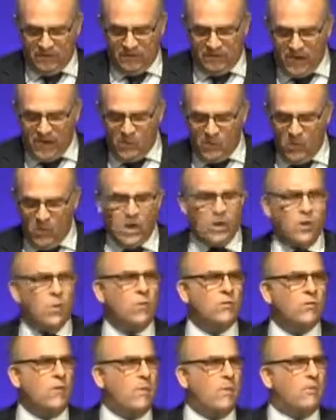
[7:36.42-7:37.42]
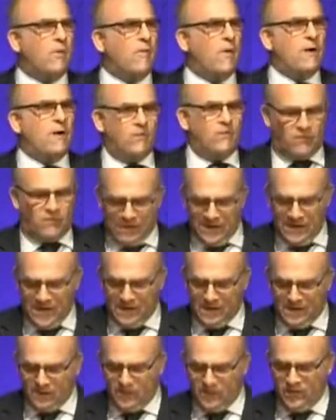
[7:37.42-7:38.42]
This network also provides us
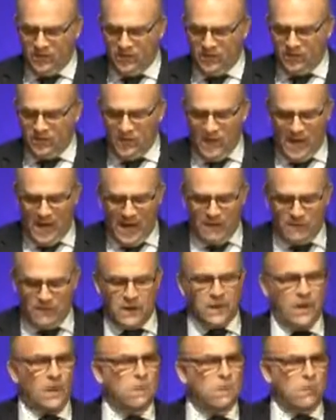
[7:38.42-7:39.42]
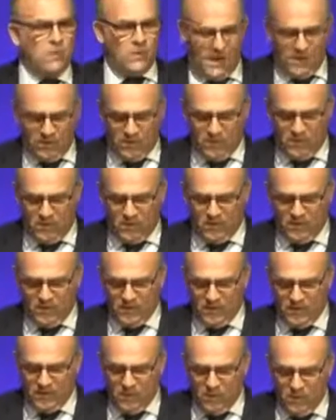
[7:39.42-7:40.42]
links to other global
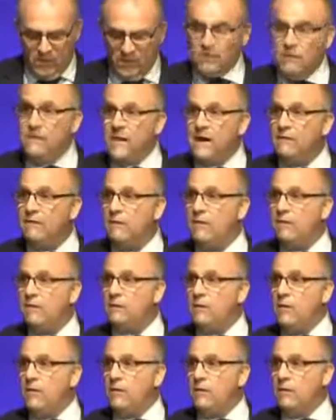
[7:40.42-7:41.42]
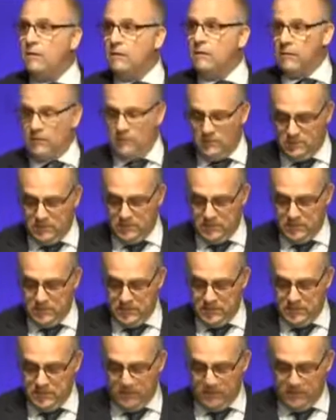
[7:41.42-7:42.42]
networks which can benefit us all.
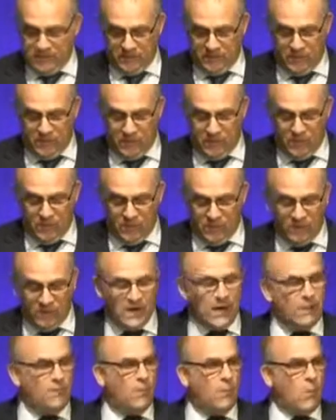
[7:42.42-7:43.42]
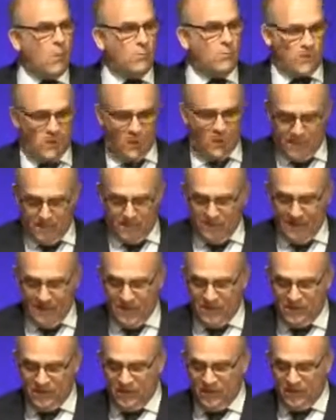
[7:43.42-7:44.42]
For example, Singapore, Brunei and
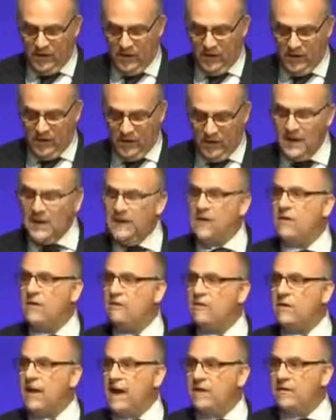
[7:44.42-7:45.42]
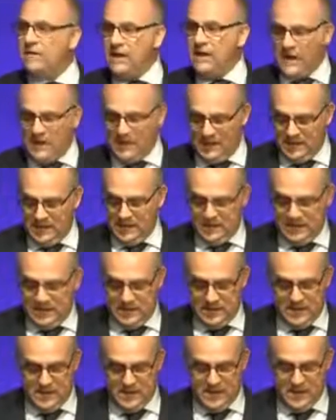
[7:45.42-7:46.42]
Malaysia link us to ASEAN
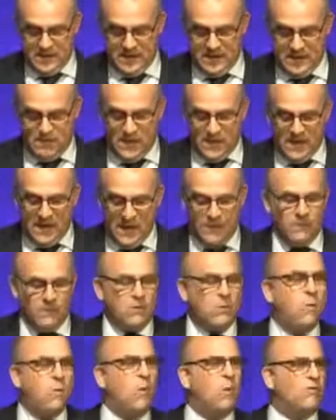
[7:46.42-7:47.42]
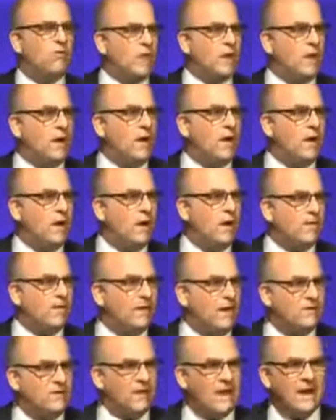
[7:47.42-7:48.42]
and make up a quarter
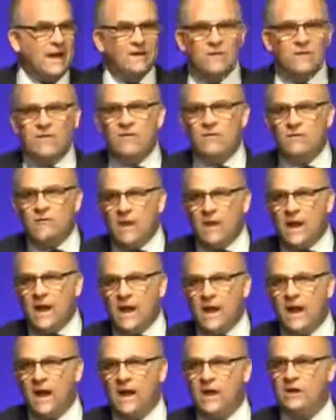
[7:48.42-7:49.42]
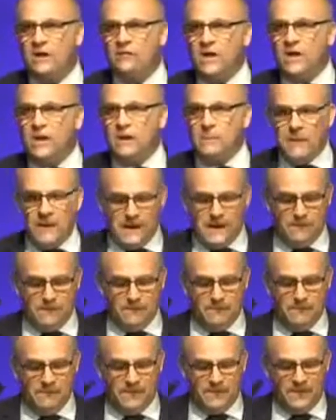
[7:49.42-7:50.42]
of ASEAN's entire GDP.